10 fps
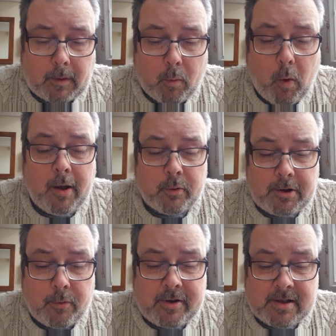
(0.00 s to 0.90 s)
Wild
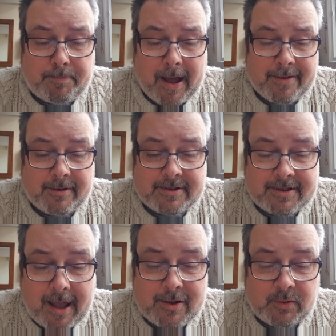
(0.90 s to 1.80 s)
Youth is a band that
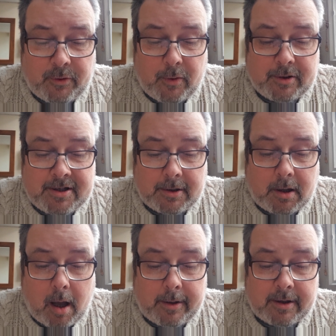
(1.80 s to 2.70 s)
stands for unity and
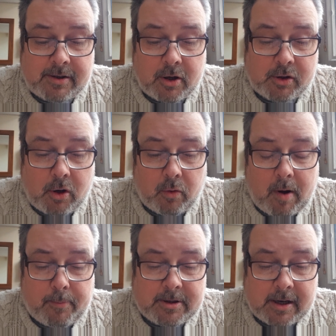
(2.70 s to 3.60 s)
kindness. Our song
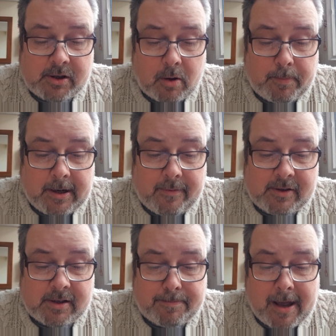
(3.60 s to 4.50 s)
represents our beliefs
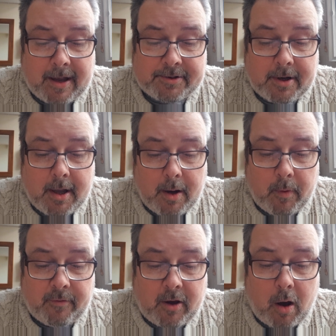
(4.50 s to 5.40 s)
as a band.
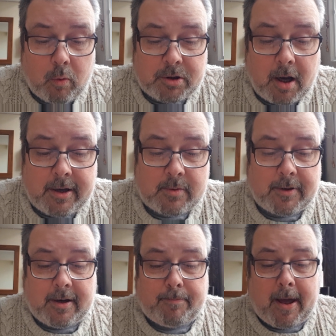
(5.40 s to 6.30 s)
We have cut all ties
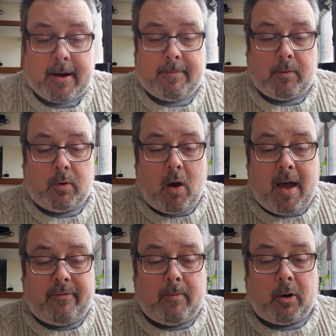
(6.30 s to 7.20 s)
with Ian Banham and will not
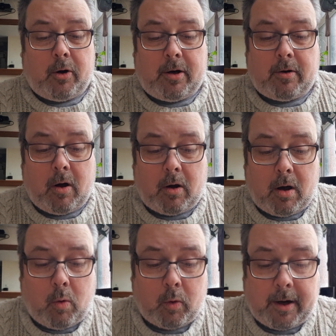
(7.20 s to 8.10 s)
have him on our near, our, uh,
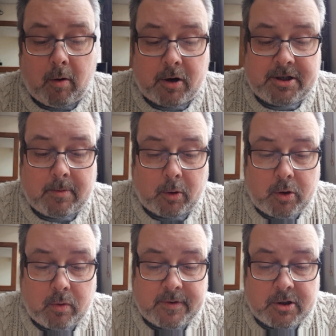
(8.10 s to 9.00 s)
or near our team on
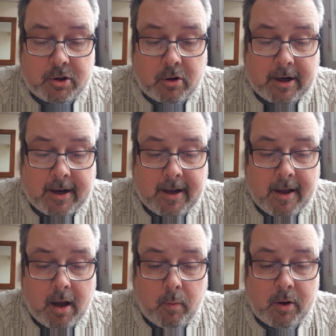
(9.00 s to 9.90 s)
Eurovision Journey.
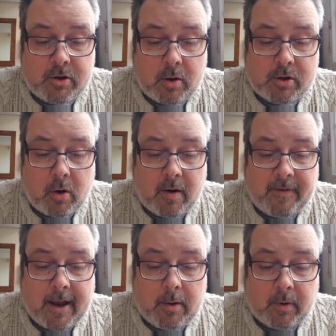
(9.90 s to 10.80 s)
We are so sorry
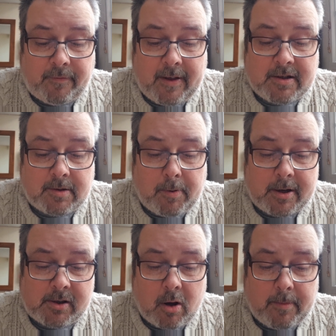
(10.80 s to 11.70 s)
for anyone offended by
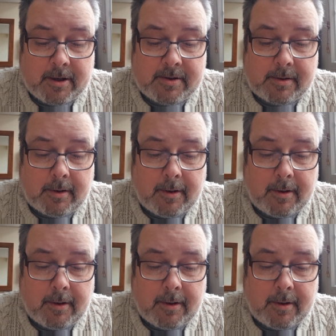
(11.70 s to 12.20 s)
his comments.